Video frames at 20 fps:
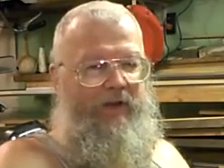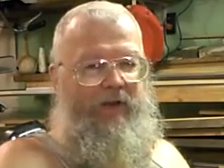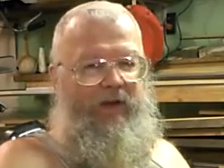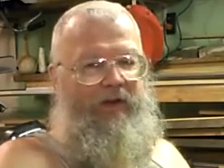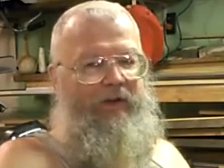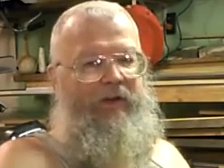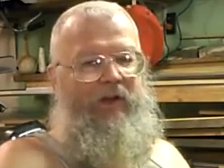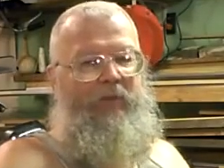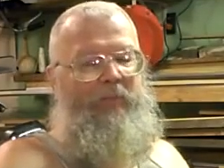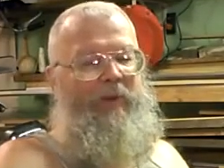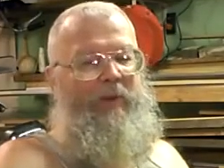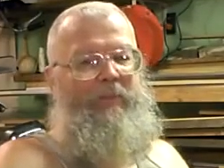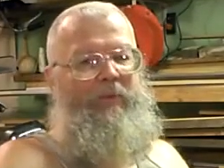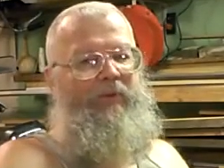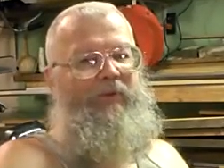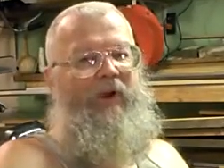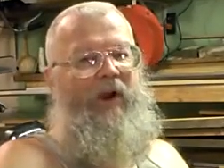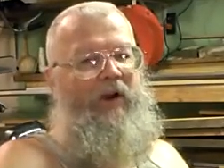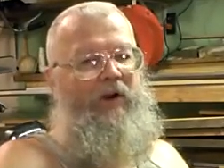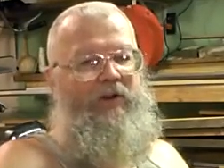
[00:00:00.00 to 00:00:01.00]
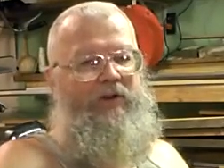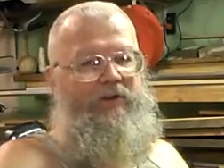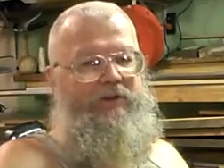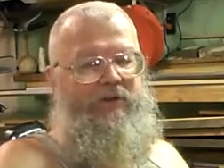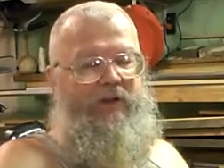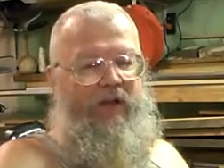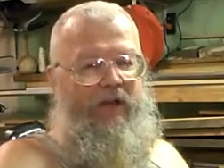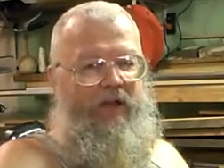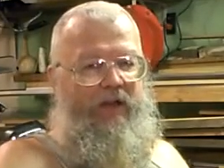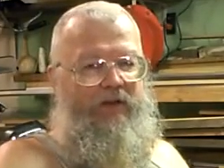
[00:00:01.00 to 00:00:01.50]
Until people's hearts
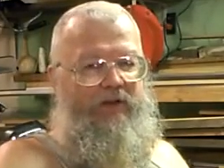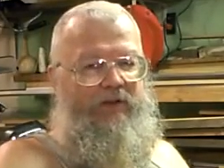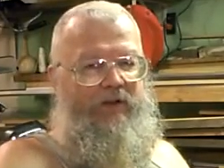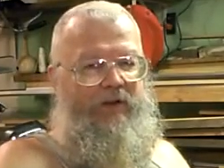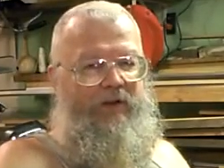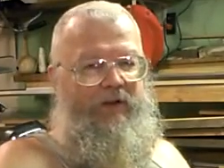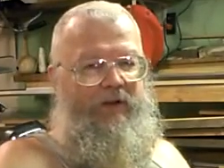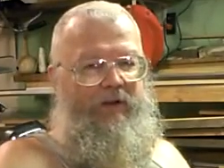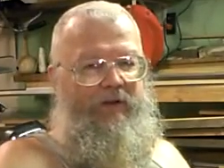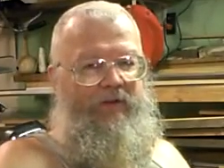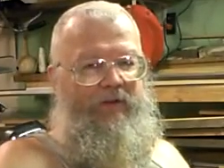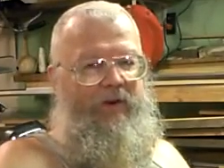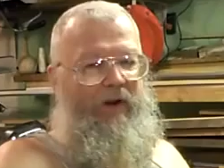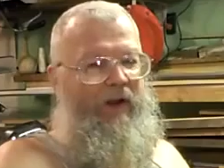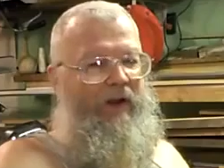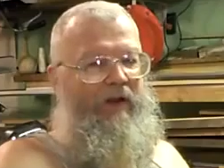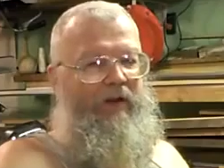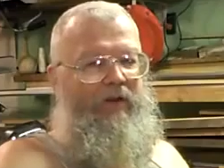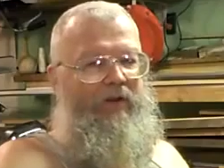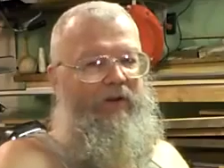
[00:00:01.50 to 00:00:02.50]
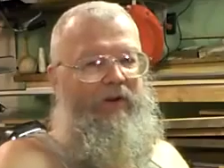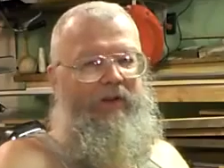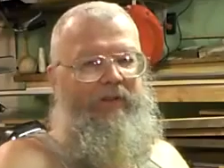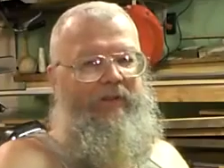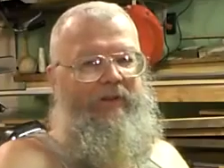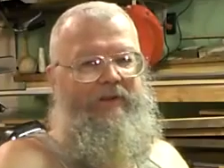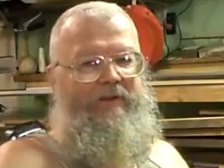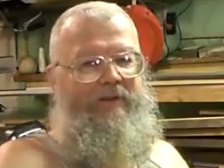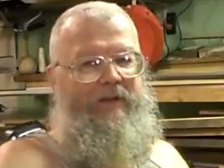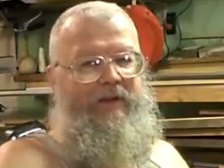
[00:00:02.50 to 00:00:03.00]
change, they're not going to look at
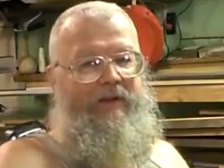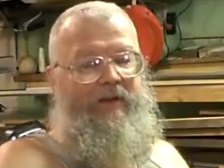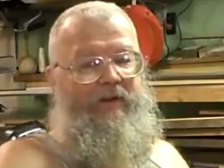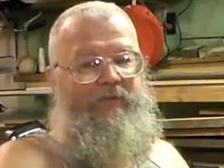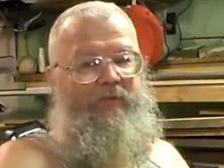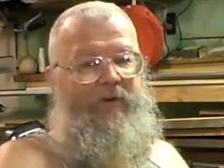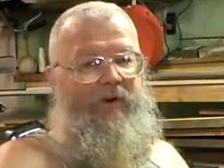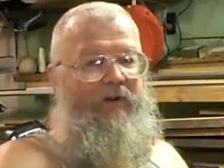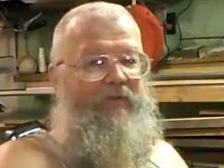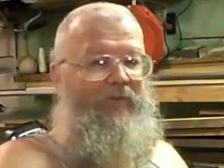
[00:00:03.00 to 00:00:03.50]
things any different.